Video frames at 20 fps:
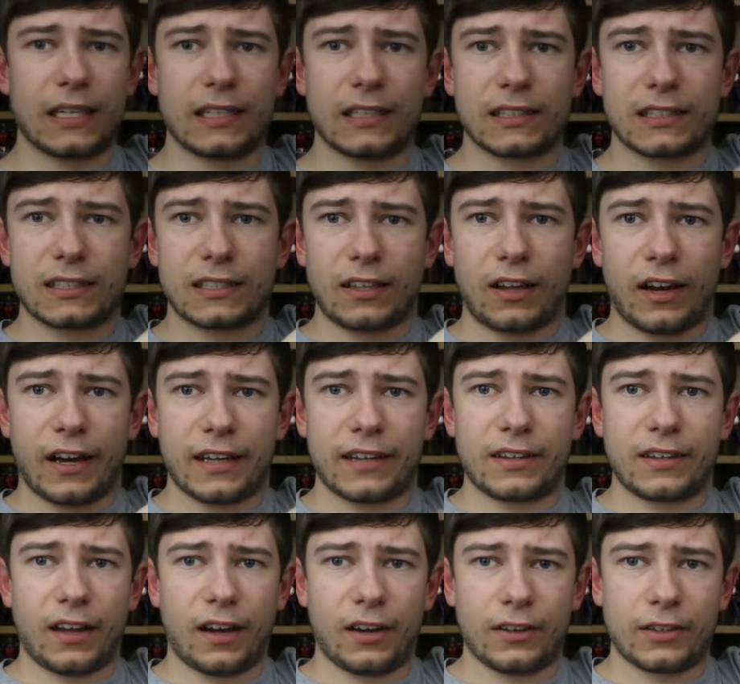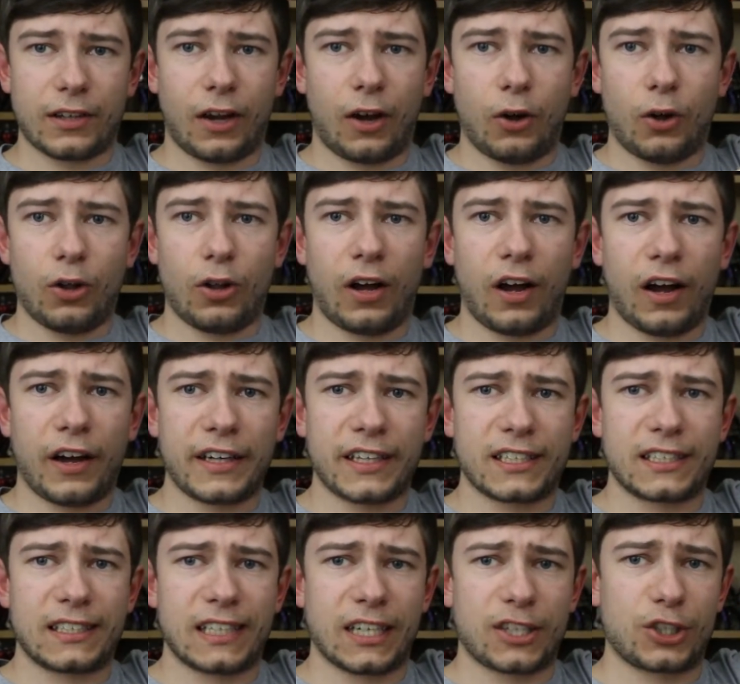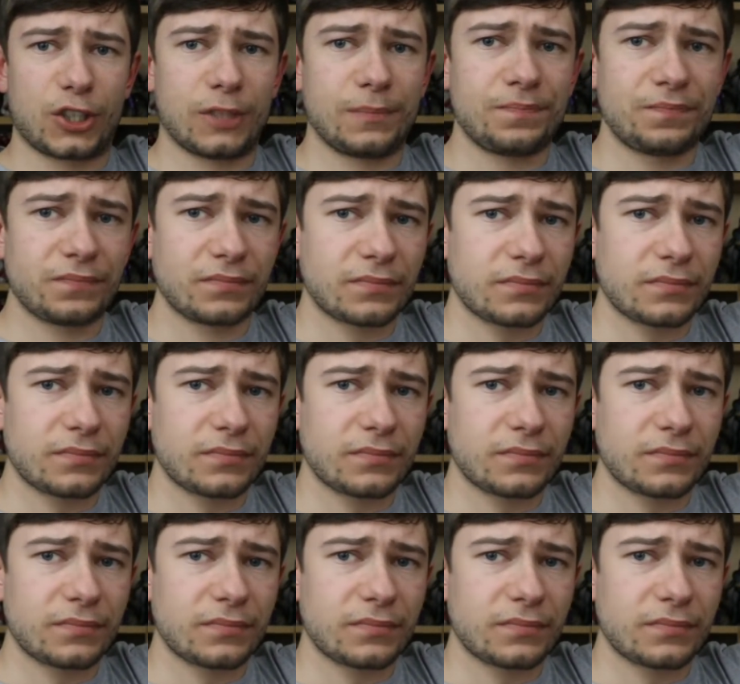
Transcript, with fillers: inside, the whole harness section,